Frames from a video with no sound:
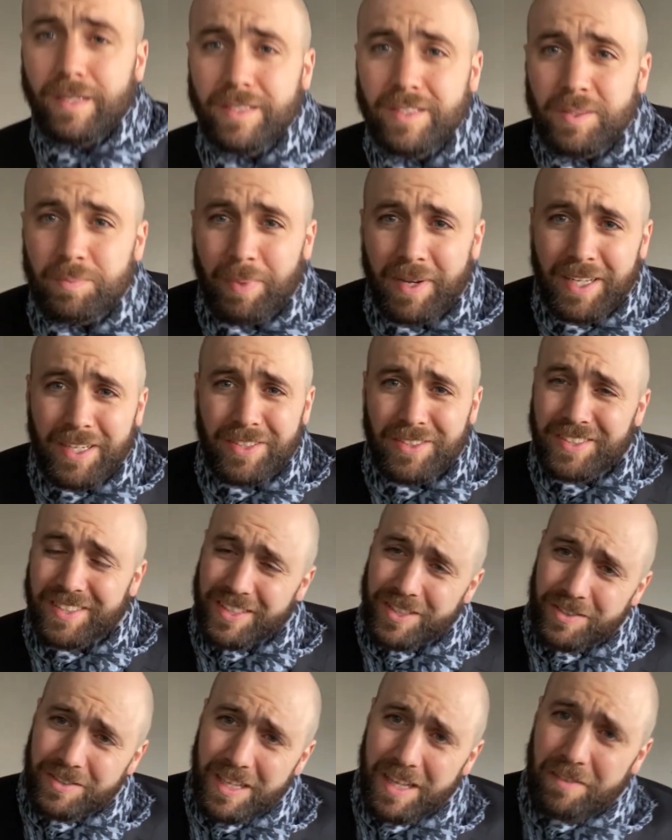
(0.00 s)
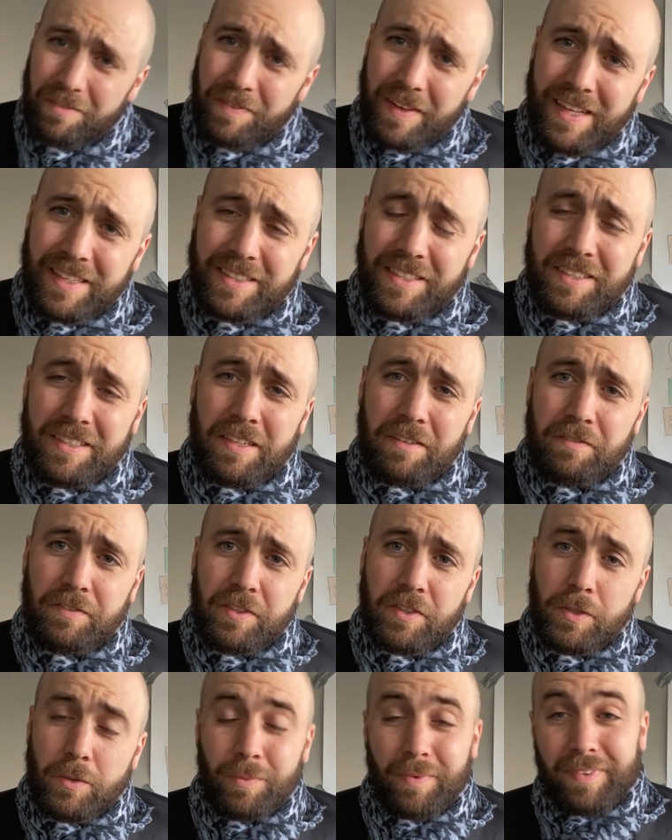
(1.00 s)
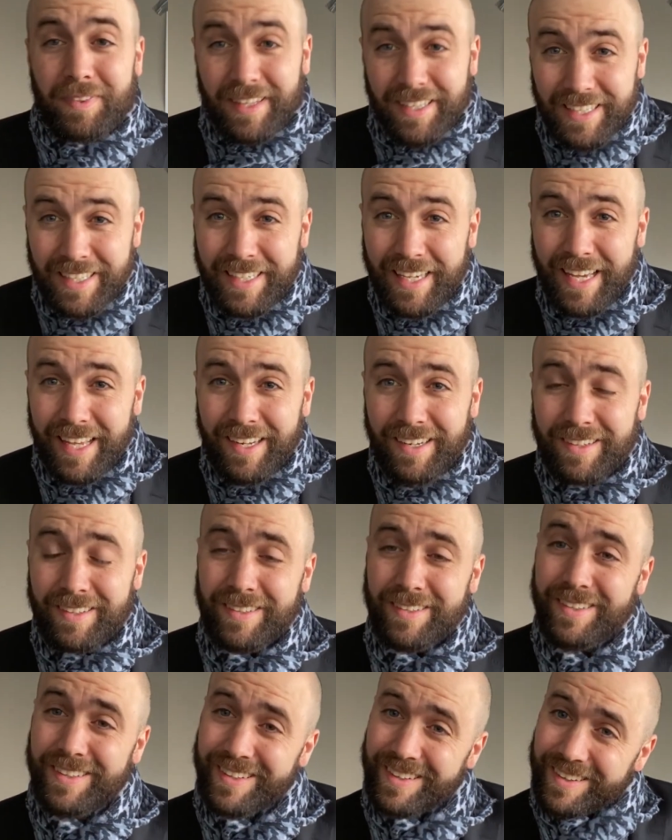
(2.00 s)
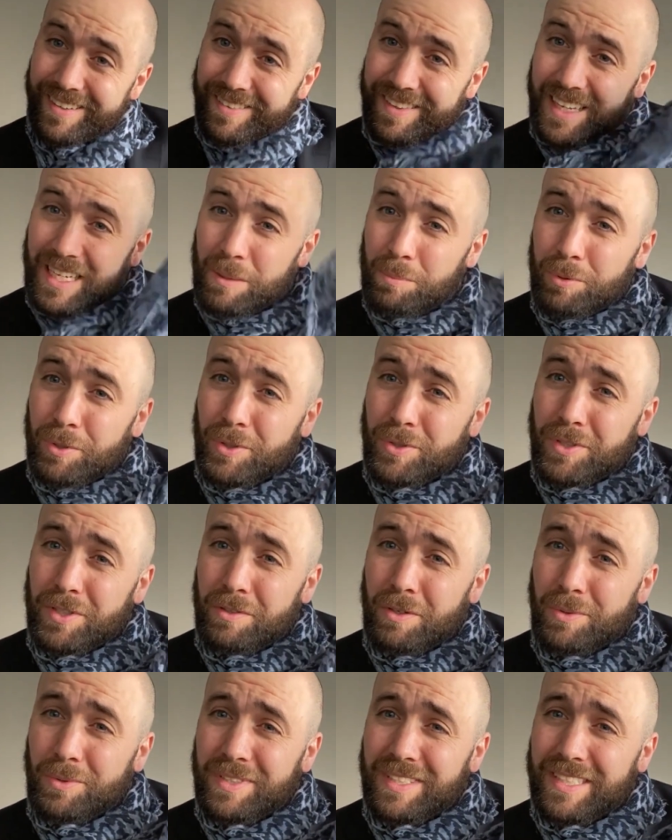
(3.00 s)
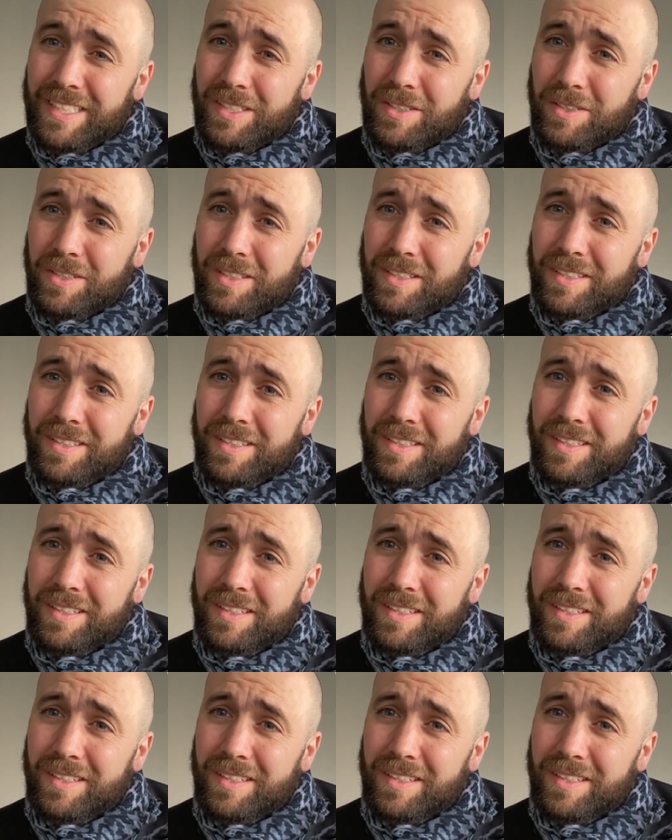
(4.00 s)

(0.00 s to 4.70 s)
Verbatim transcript: Spiders still not fancy enough for you? Think again. They can produce their own silk.